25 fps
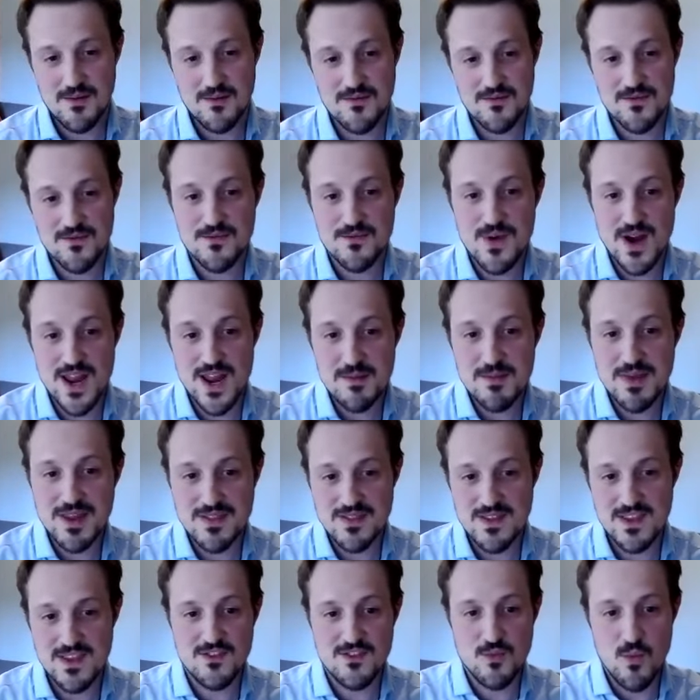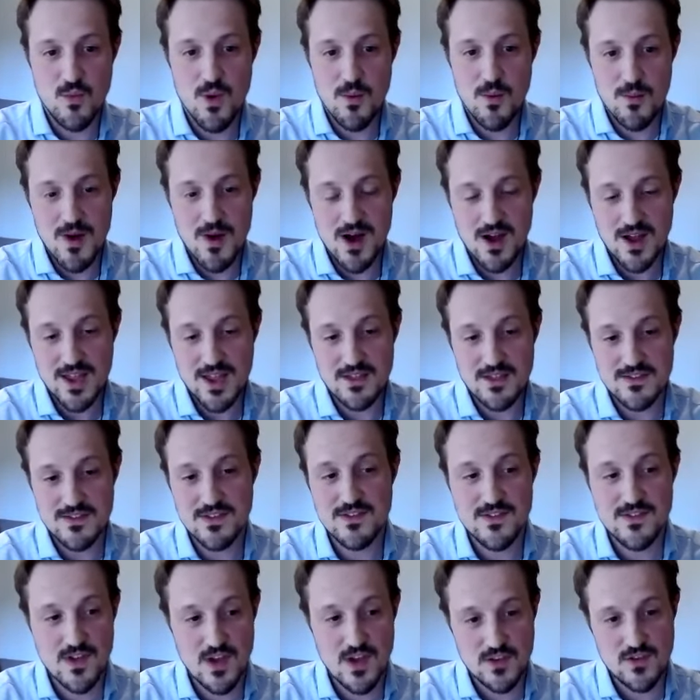framing these markets
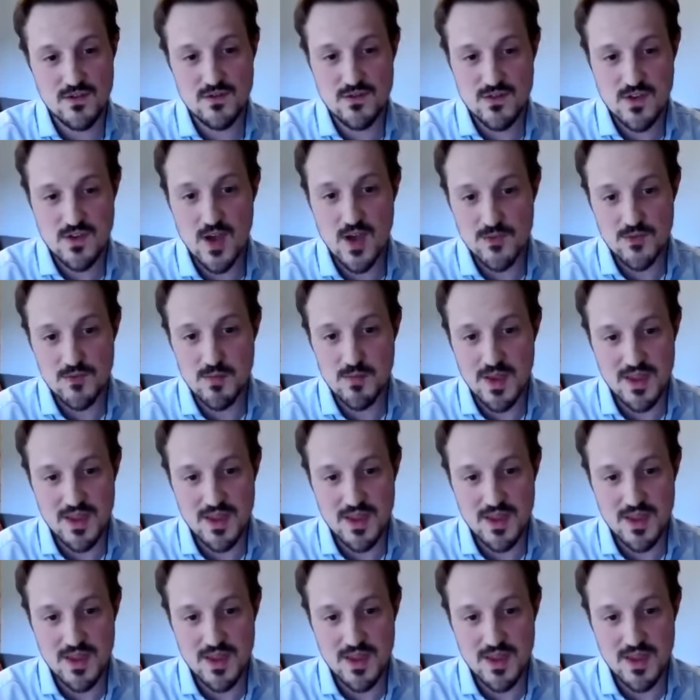in certain terms,